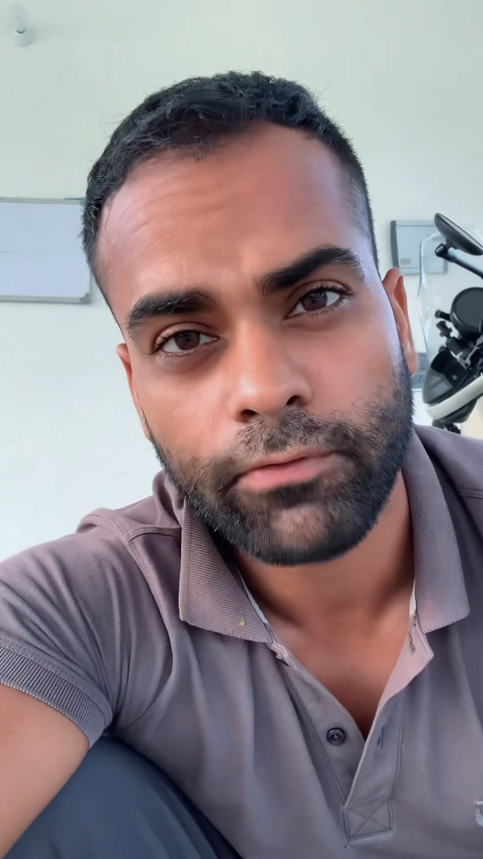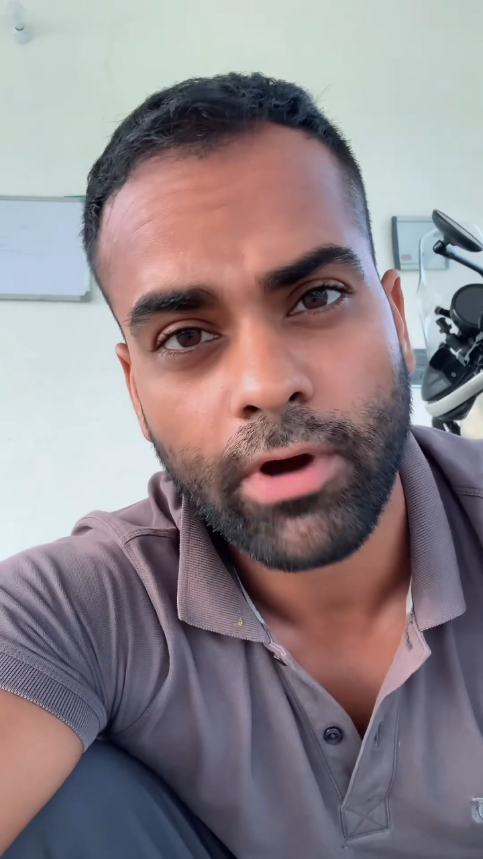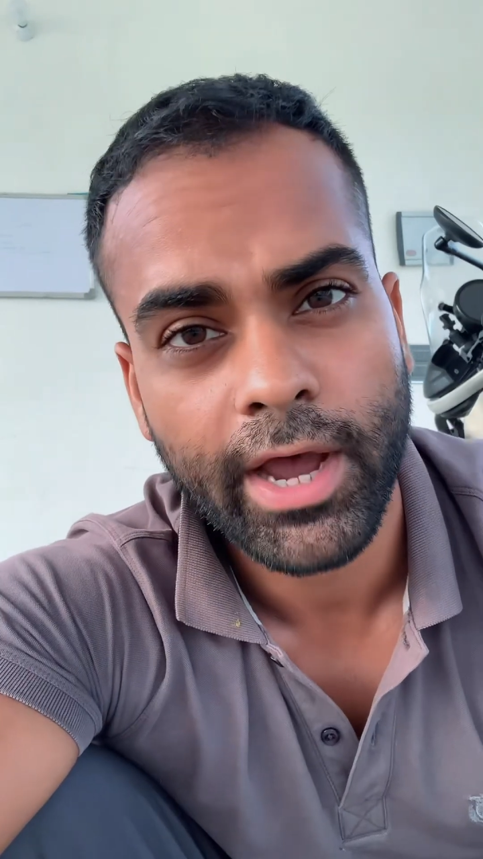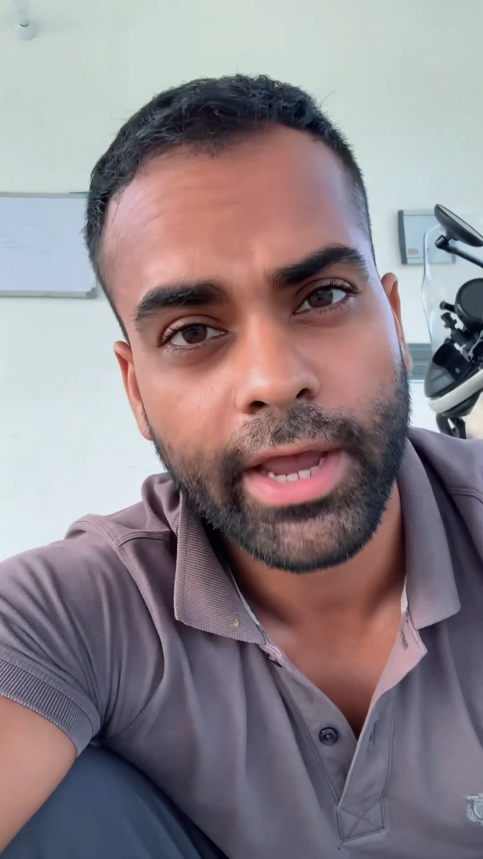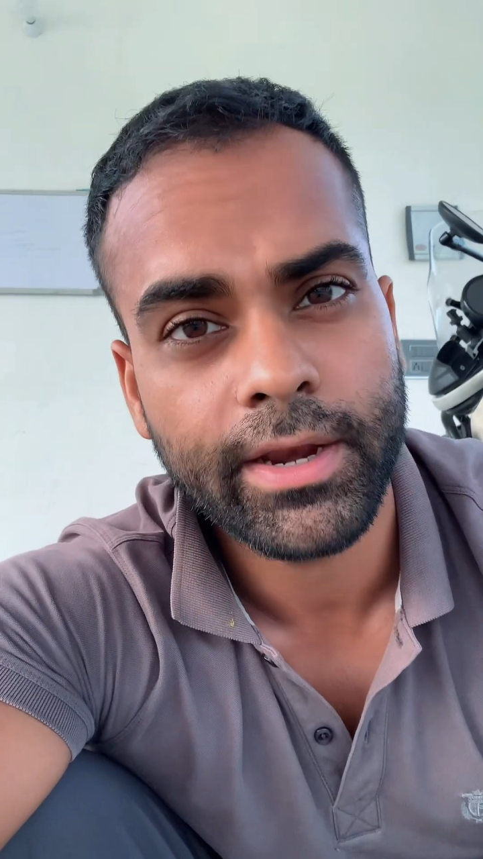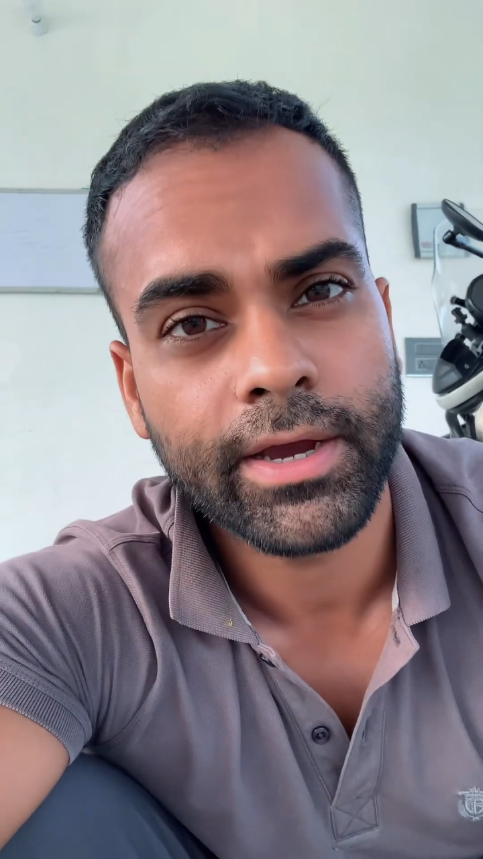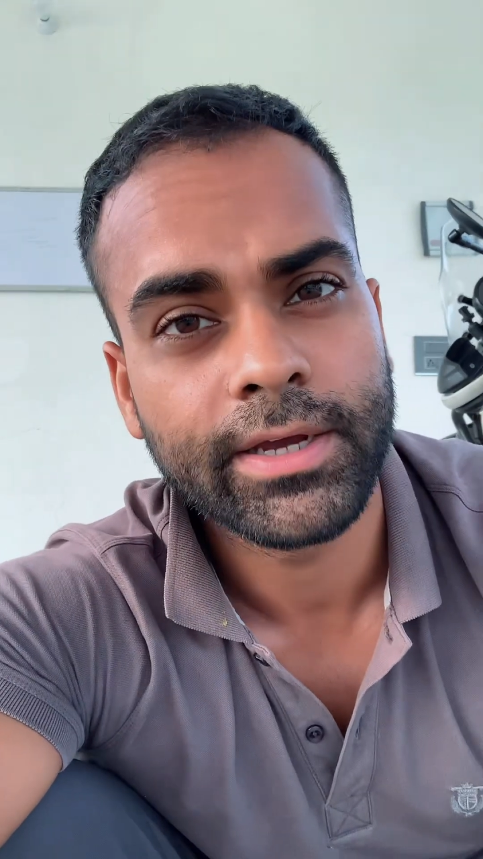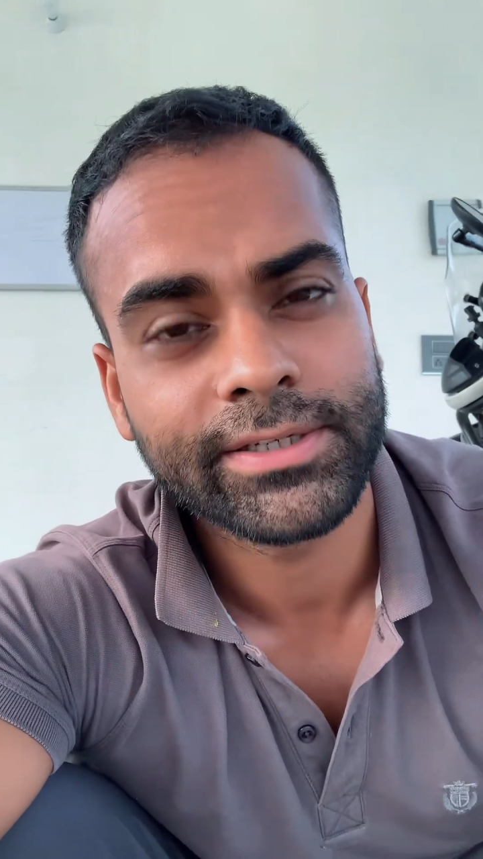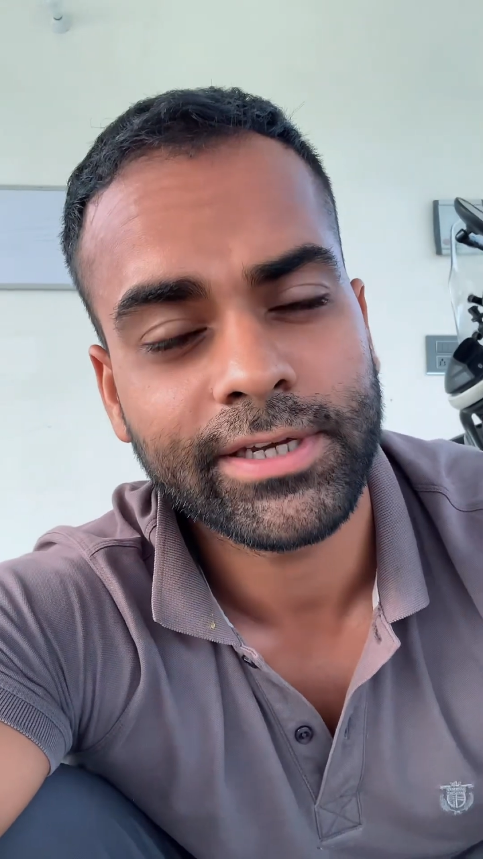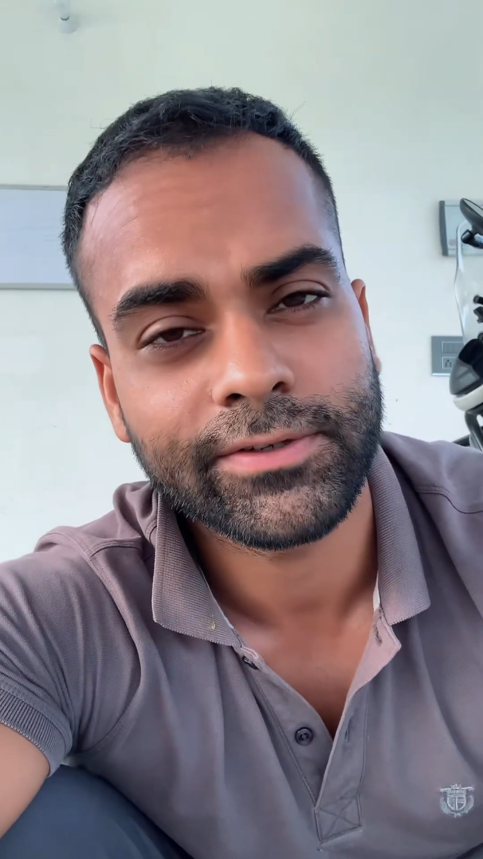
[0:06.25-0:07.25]
ride,
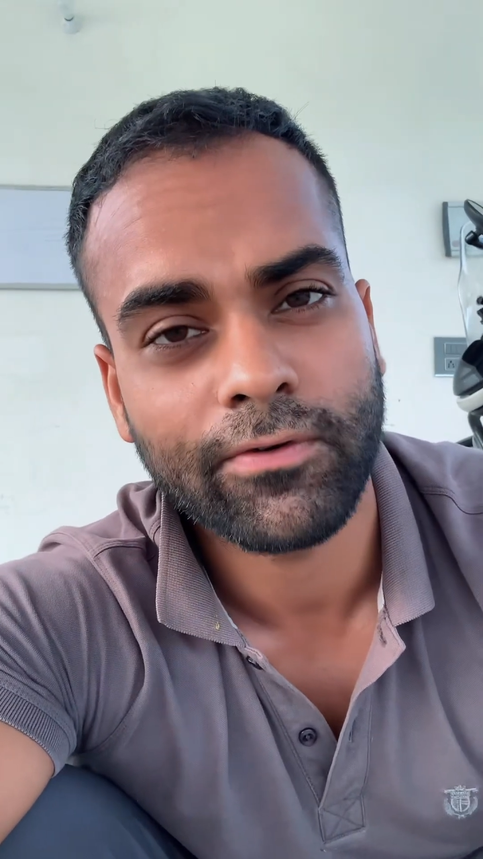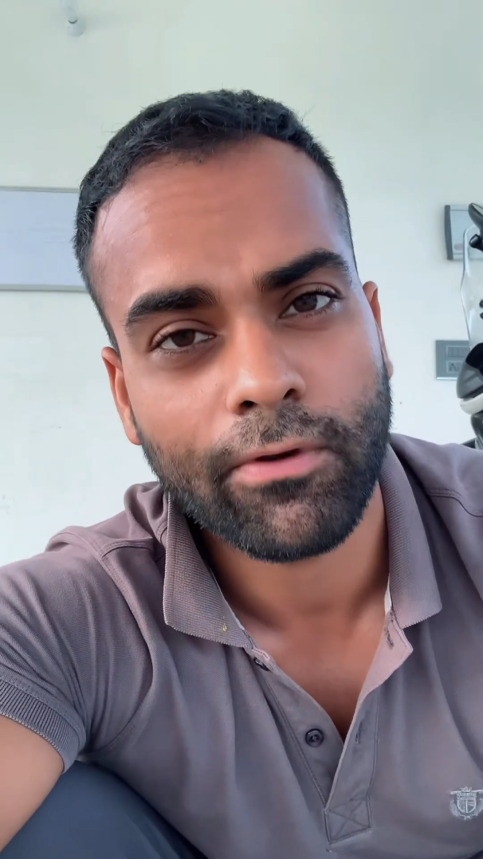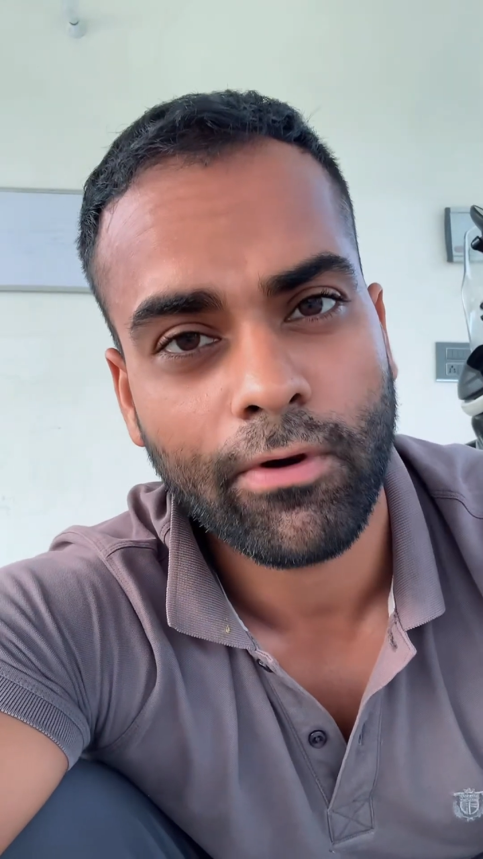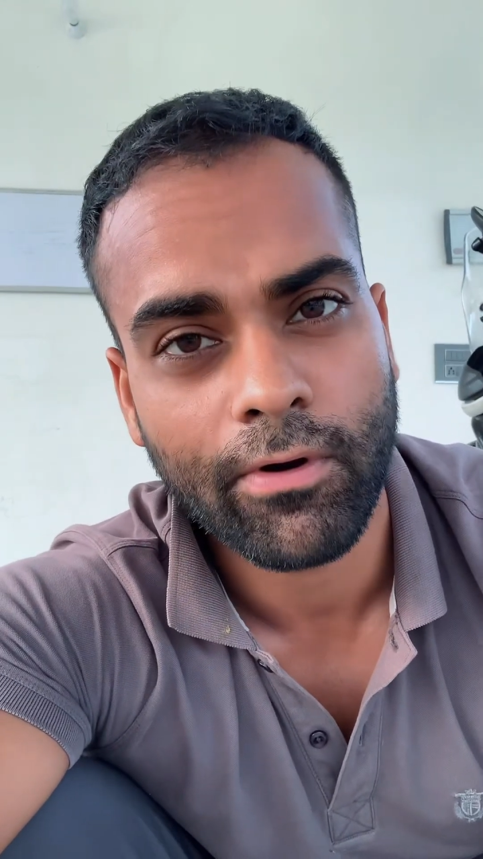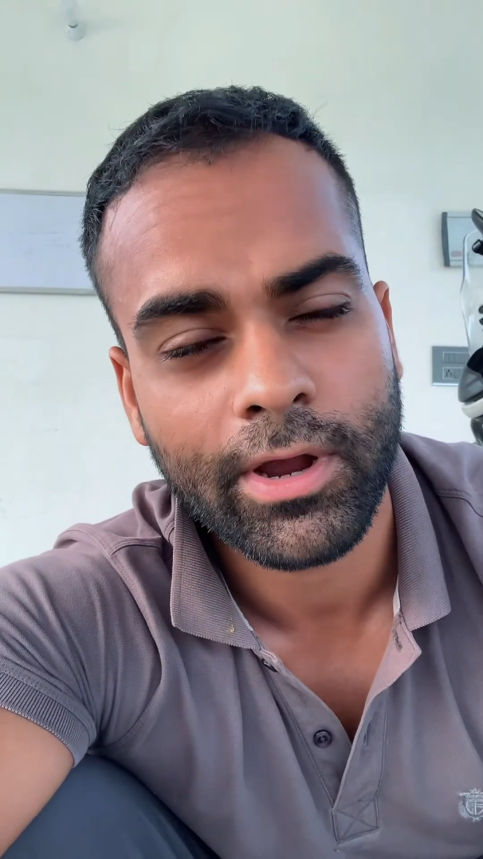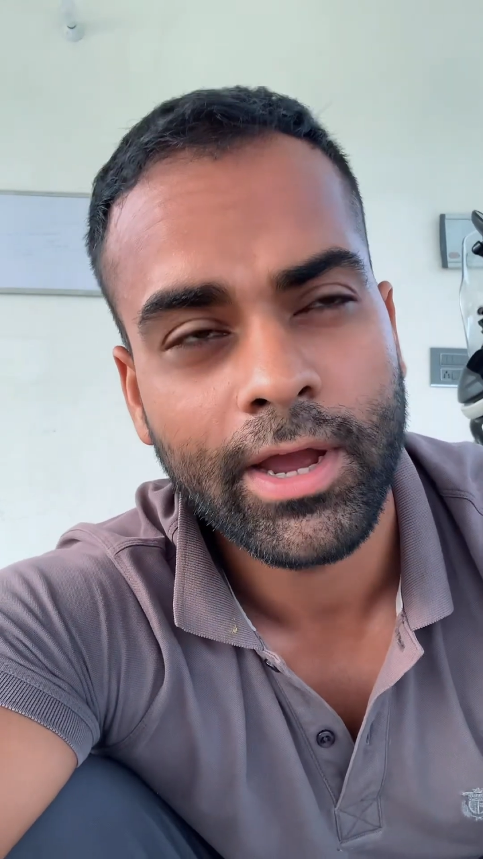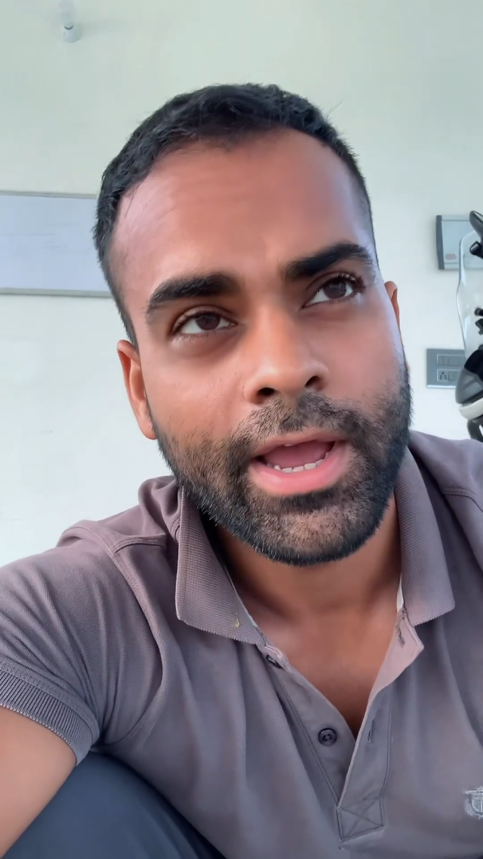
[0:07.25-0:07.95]
6 o'clock.